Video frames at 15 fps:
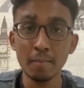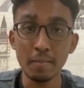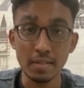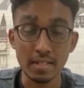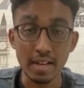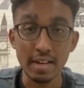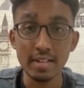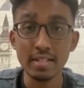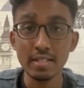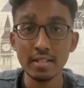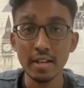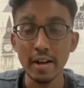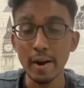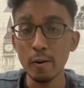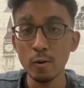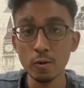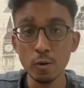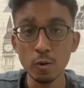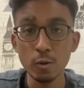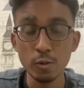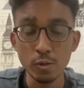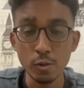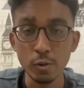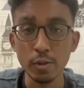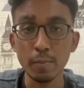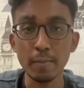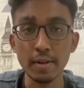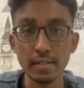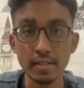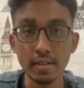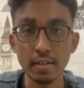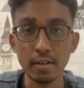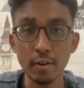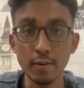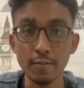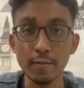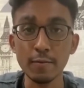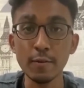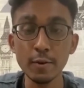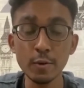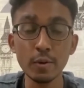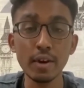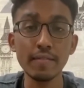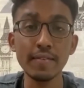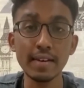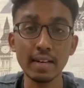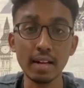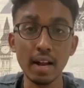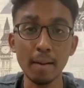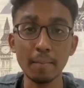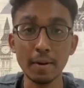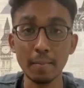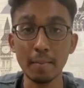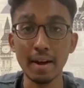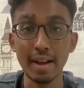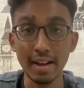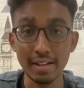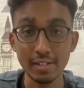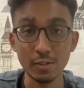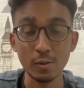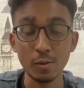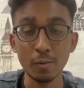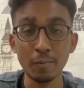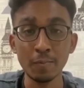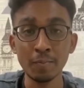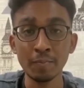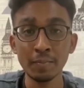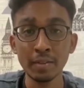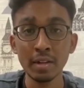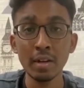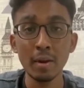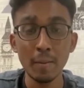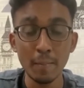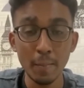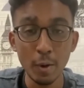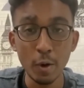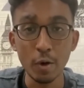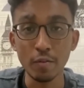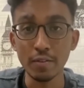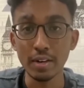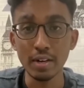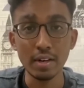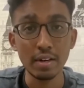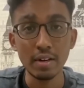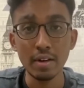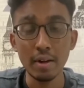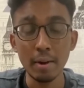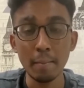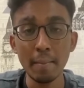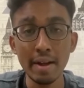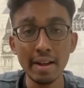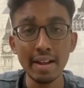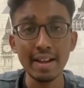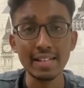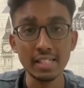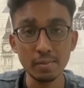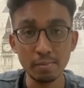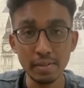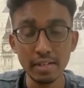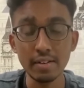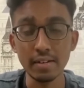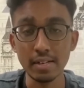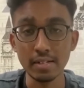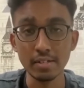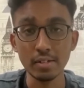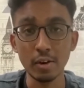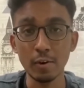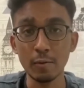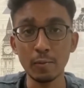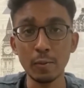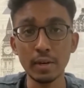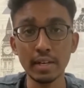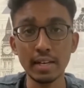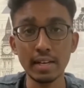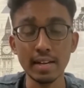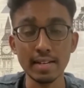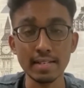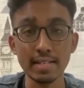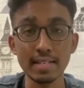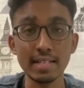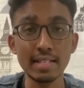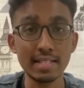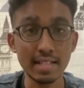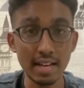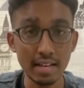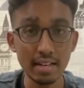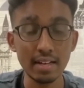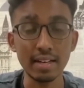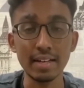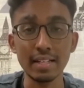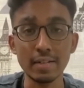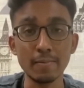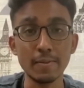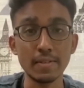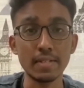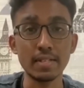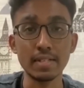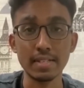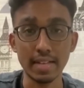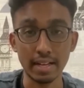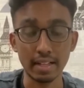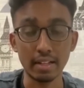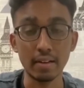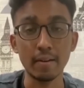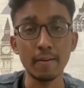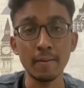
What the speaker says: Besides, I was also the president of the photography club in my high school. Moreover, my experience of working as a designer in the business sector